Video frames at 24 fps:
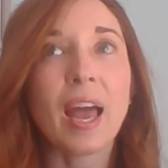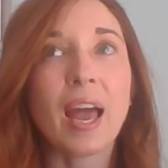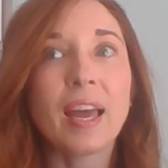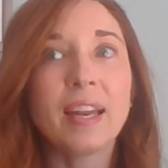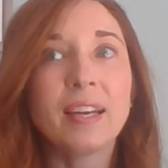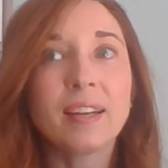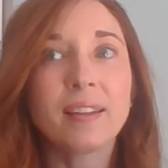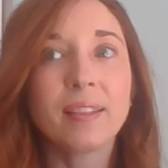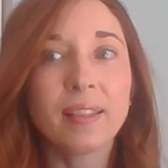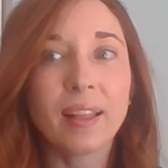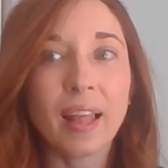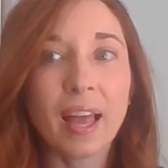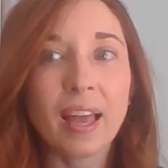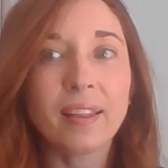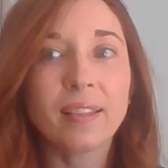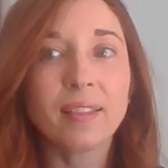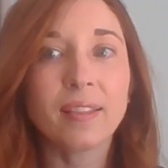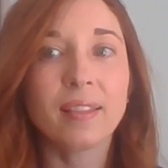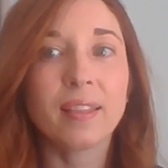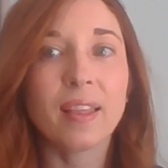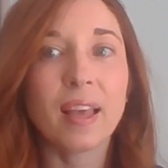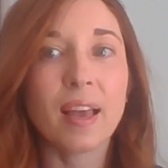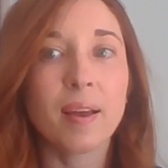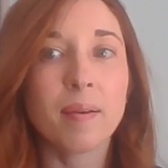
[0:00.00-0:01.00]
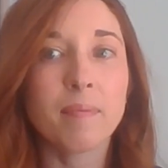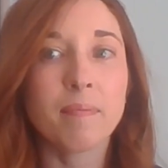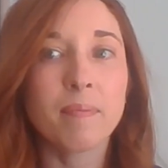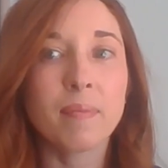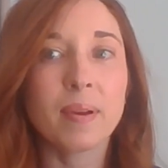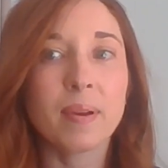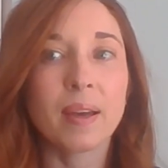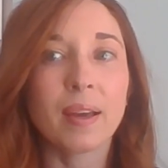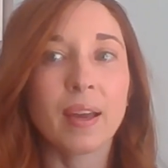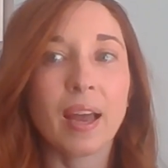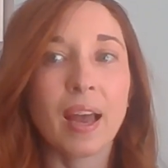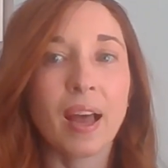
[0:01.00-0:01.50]
and let
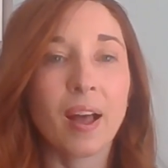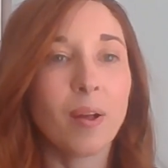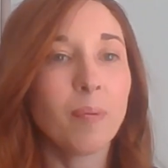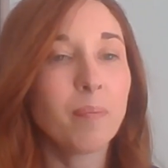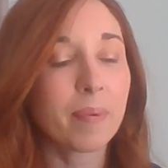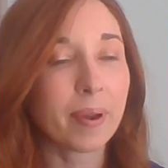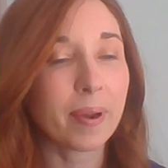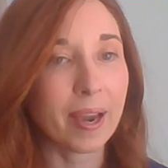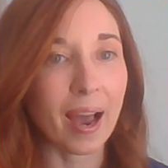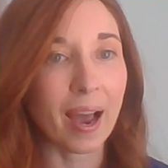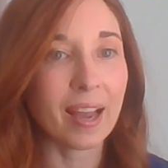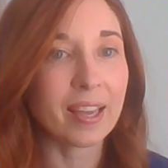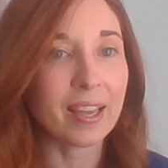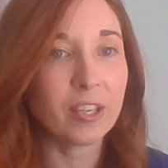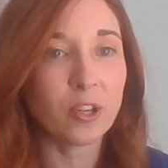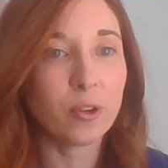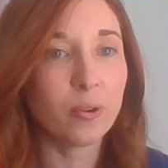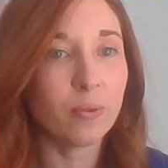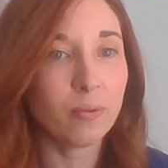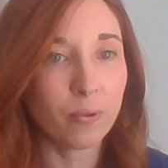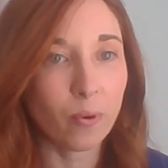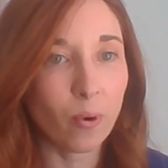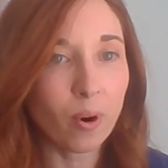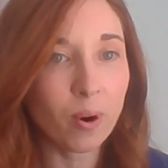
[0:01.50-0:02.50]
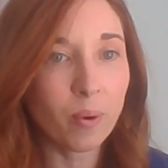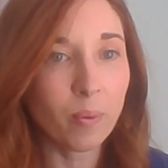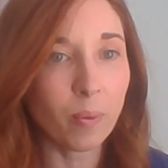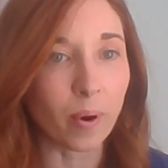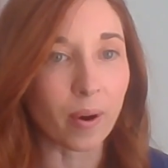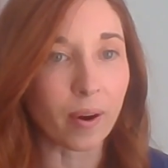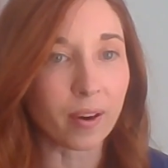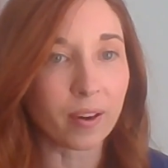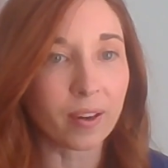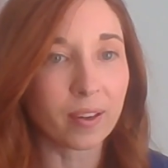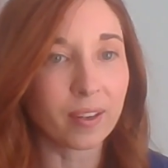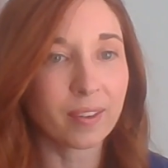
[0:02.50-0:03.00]
them help guide you
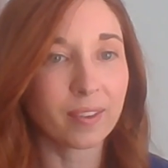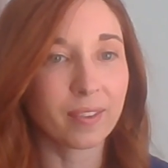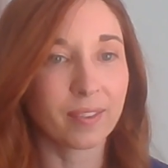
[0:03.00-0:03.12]
forward.